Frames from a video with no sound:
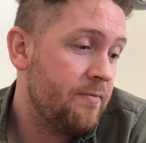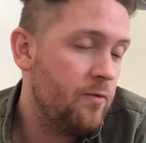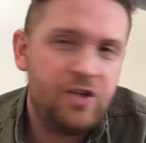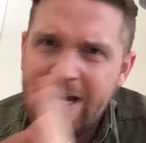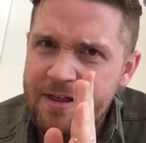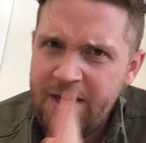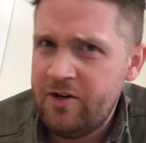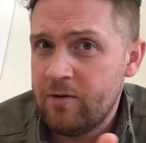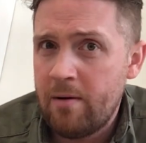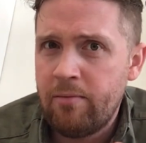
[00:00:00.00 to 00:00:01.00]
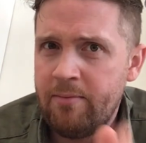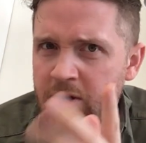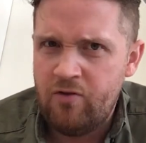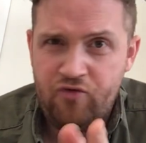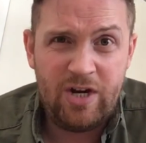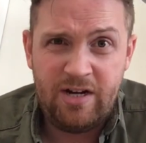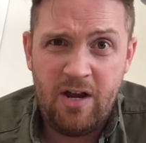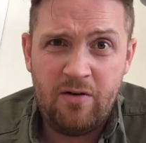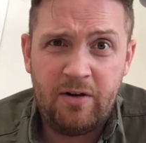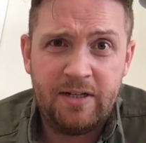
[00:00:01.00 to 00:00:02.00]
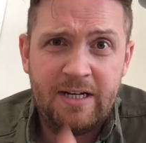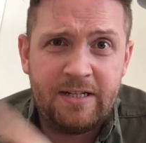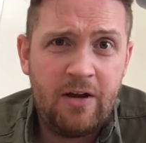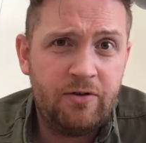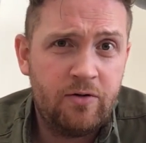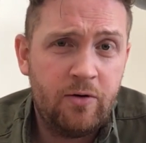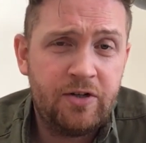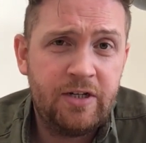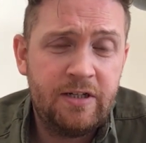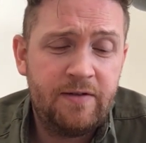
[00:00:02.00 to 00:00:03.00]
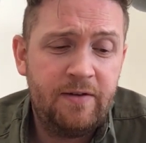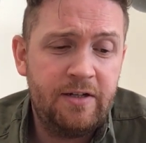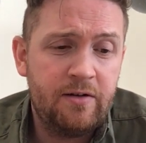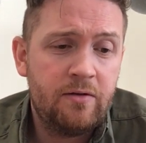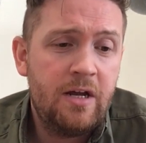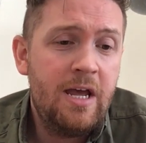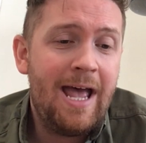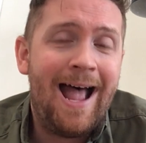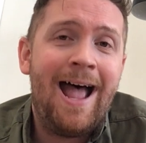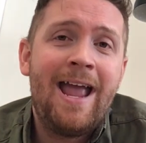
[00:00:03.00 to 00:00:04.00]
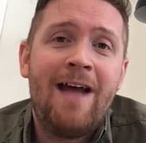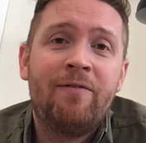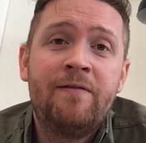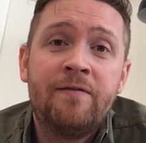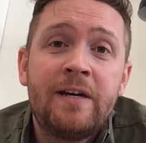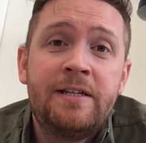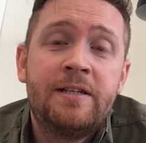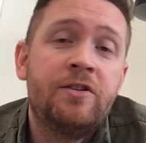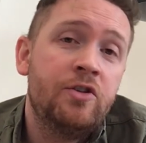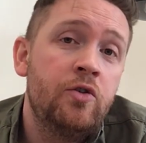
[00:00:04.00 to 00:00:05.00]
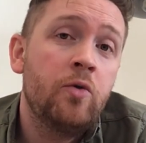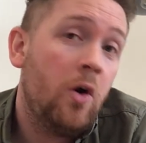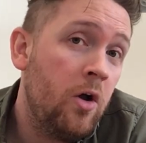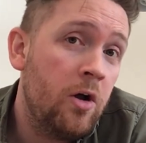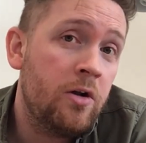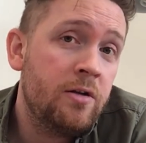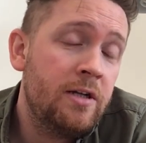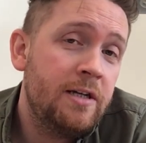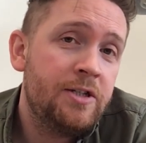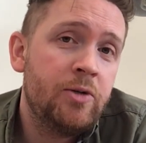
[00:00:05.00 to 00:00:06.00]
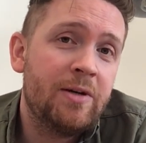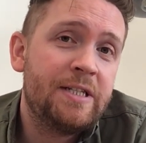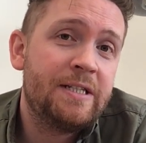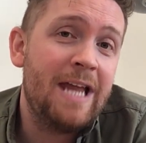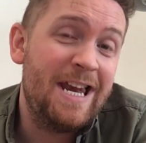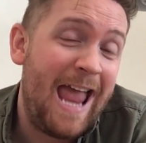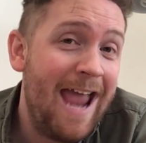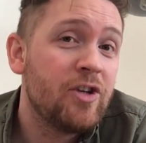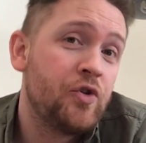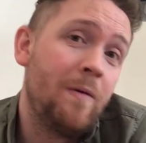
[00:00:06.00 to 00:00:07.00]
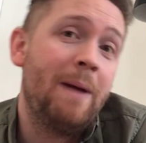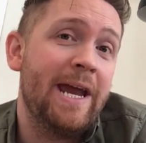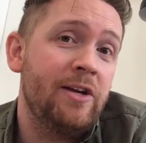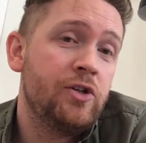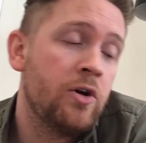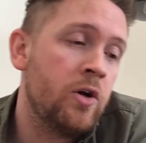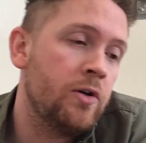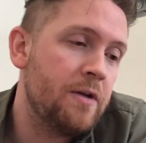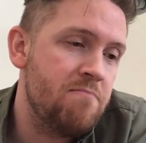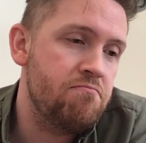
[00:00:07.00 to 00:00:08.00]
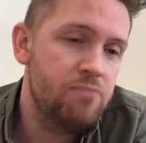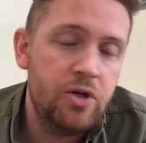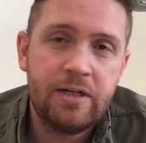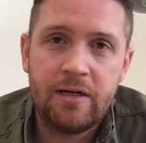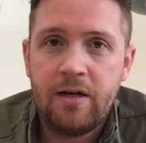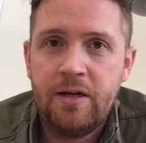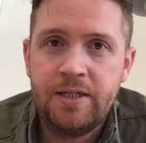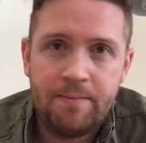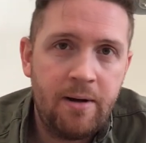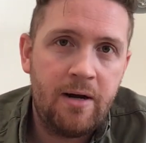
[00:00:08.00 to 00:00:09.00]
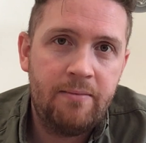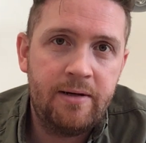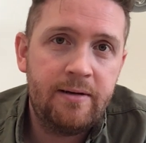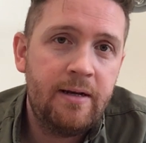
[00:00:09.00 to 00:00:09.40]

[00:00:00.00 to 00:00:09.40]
which I think you're probably on right now because that's how you're watching this video, I have invited you all to an extra page called Music Department.